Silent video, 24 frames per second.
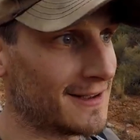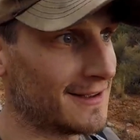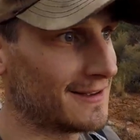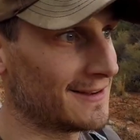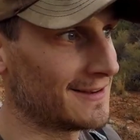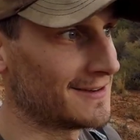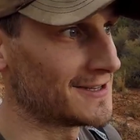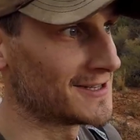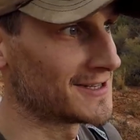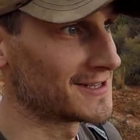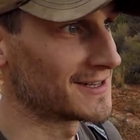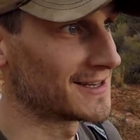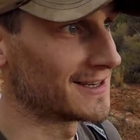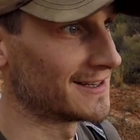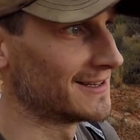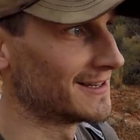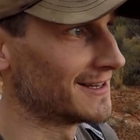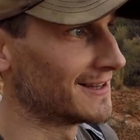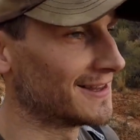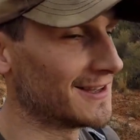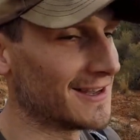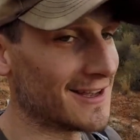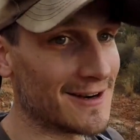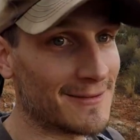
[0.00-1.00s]
Just kind of
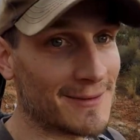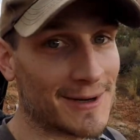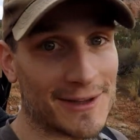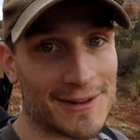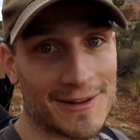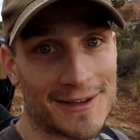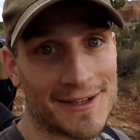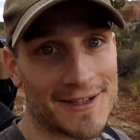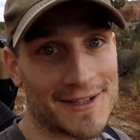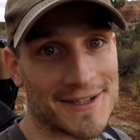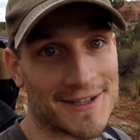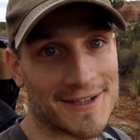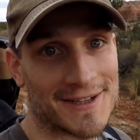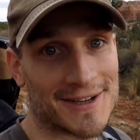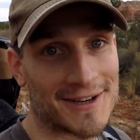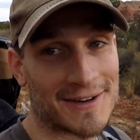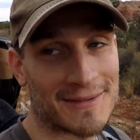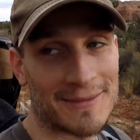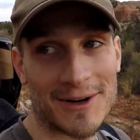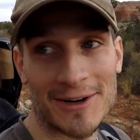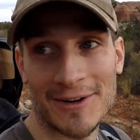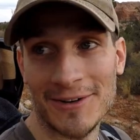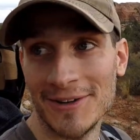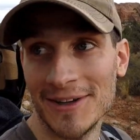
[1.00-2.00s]
thinking about things to talk
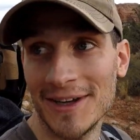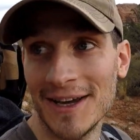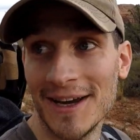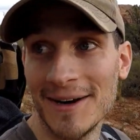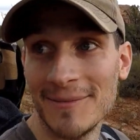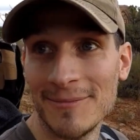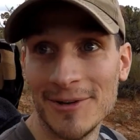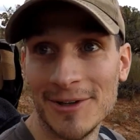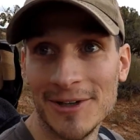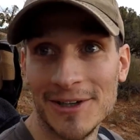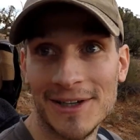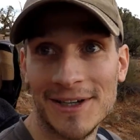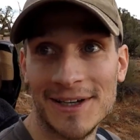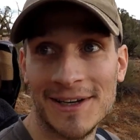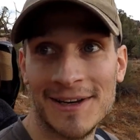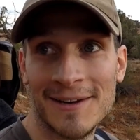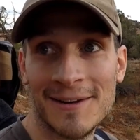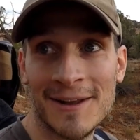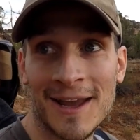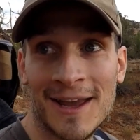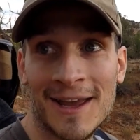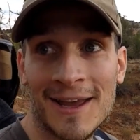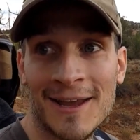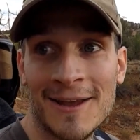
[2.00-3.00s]
about on the camera, and
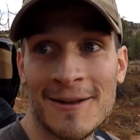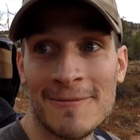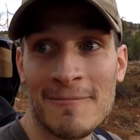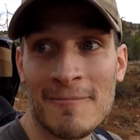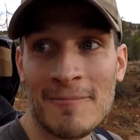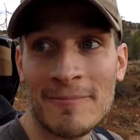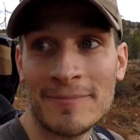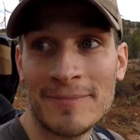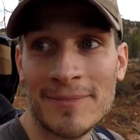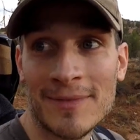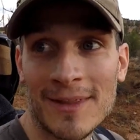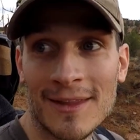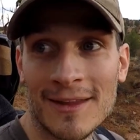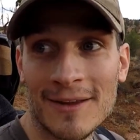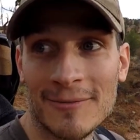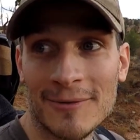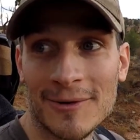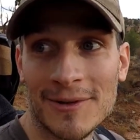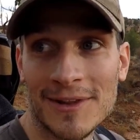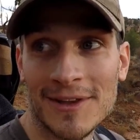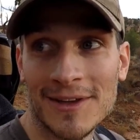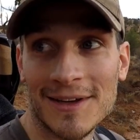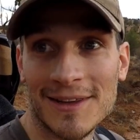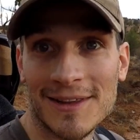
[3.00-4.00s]

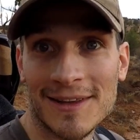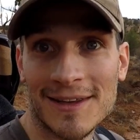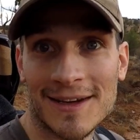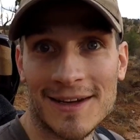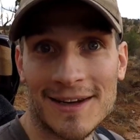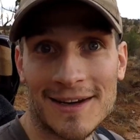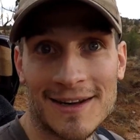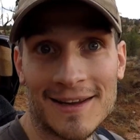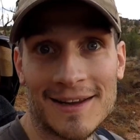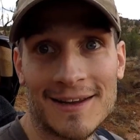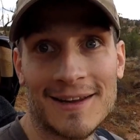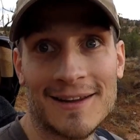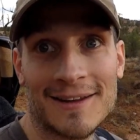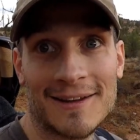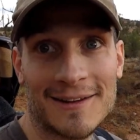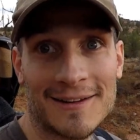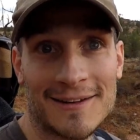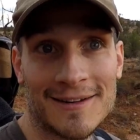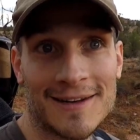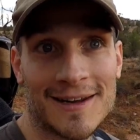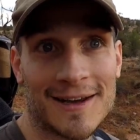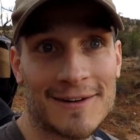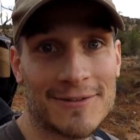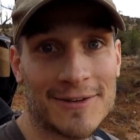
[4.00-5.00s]
one thing that
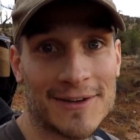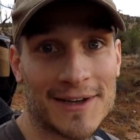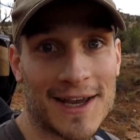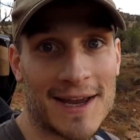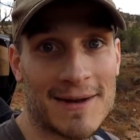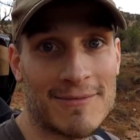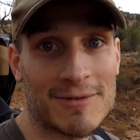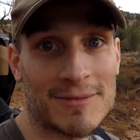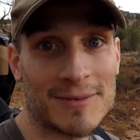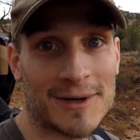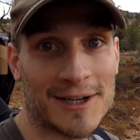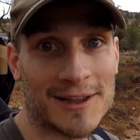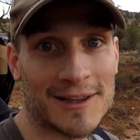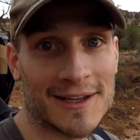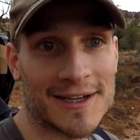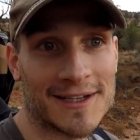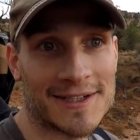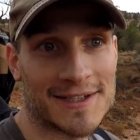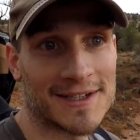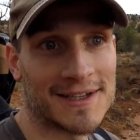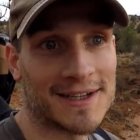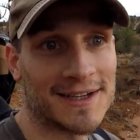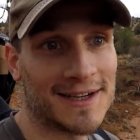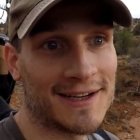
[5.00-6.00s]
definitely came to mind
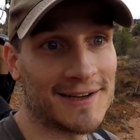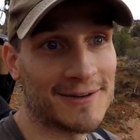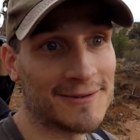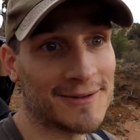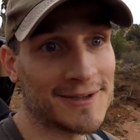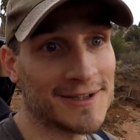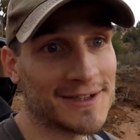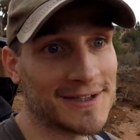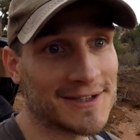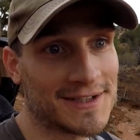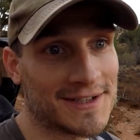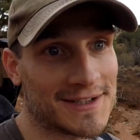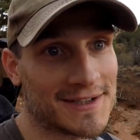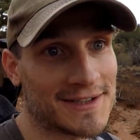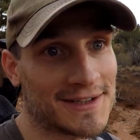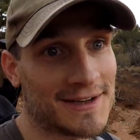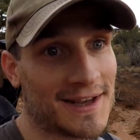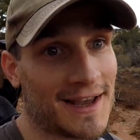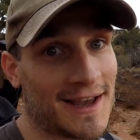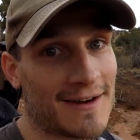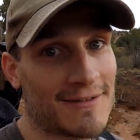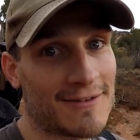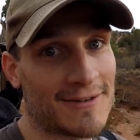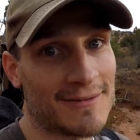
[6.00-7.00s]
last night was
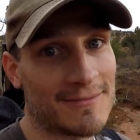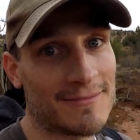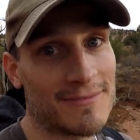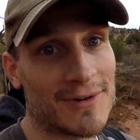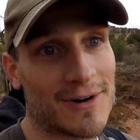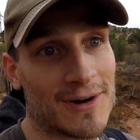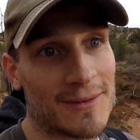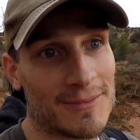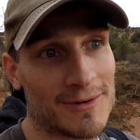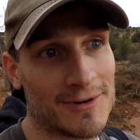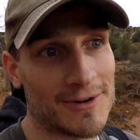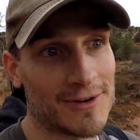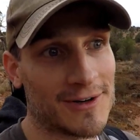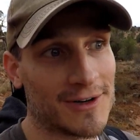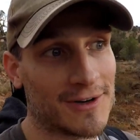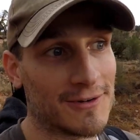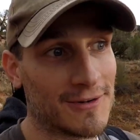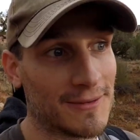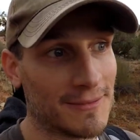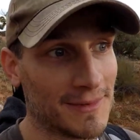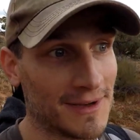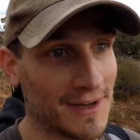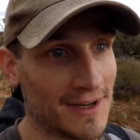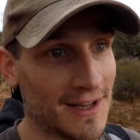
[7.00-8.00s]
having proper
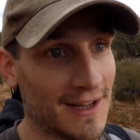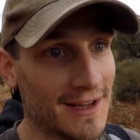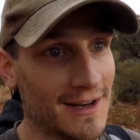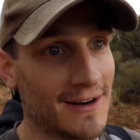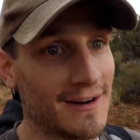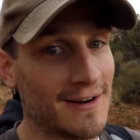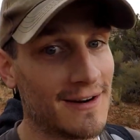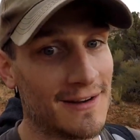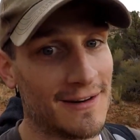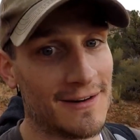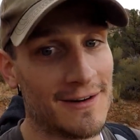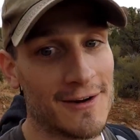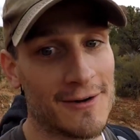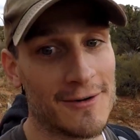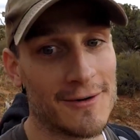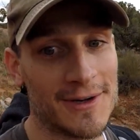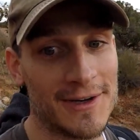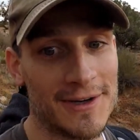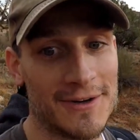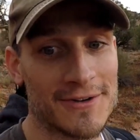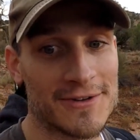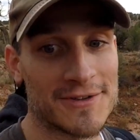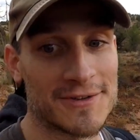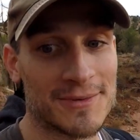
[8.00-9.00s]
equipment and knowing
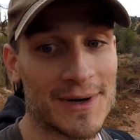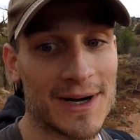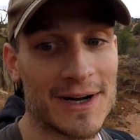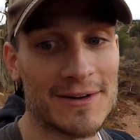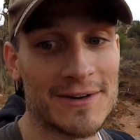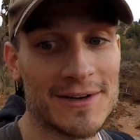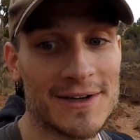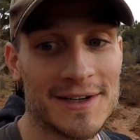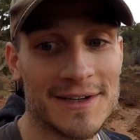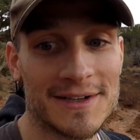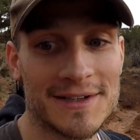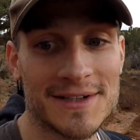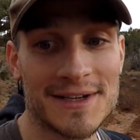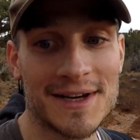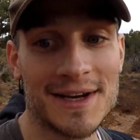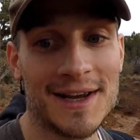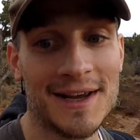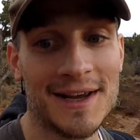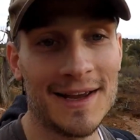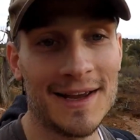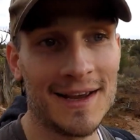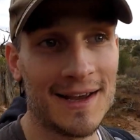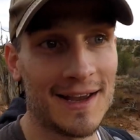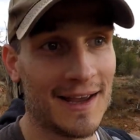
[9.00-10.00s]
your surroundings
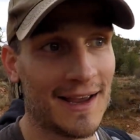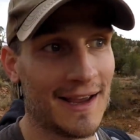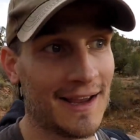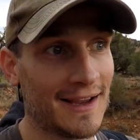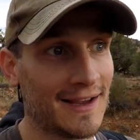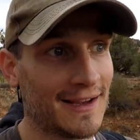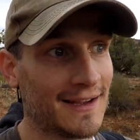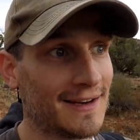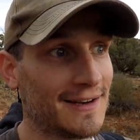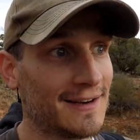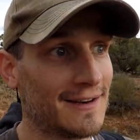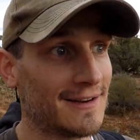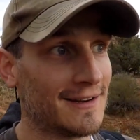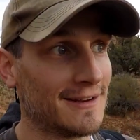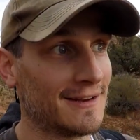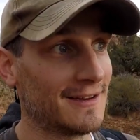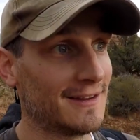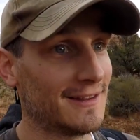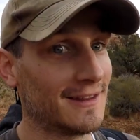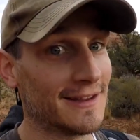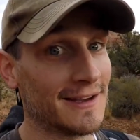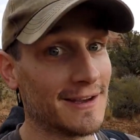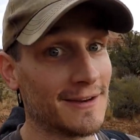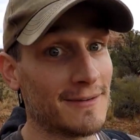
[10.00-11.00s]
and
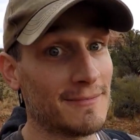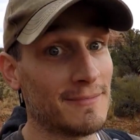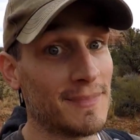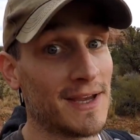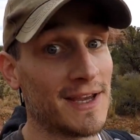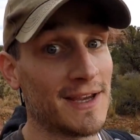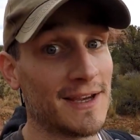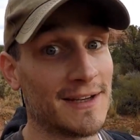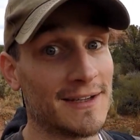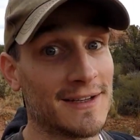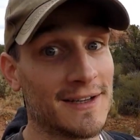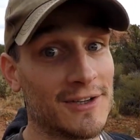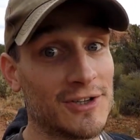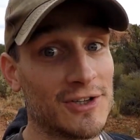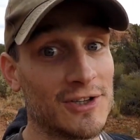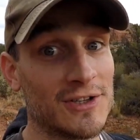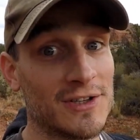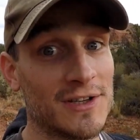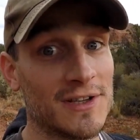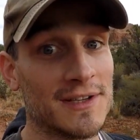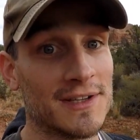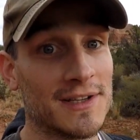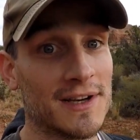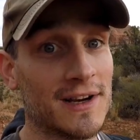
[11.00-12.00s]
like paying attention to
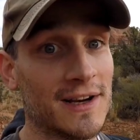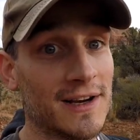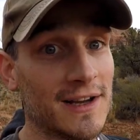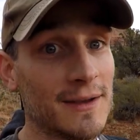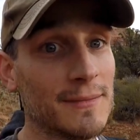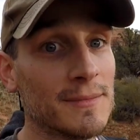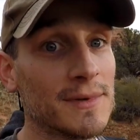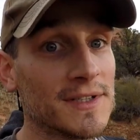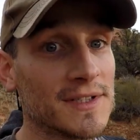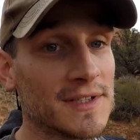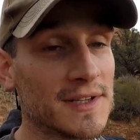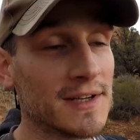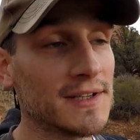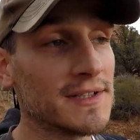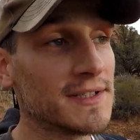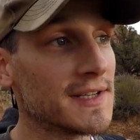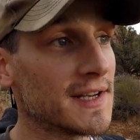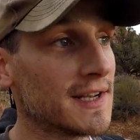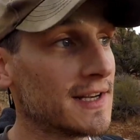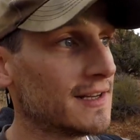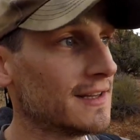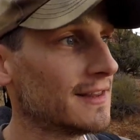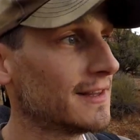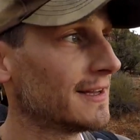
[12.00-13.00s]
the time and
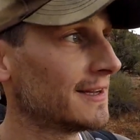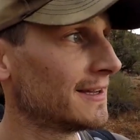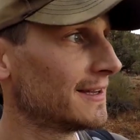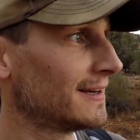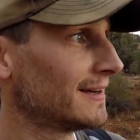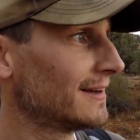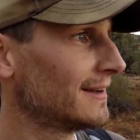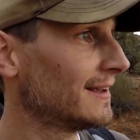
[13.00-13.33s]
sunset and that.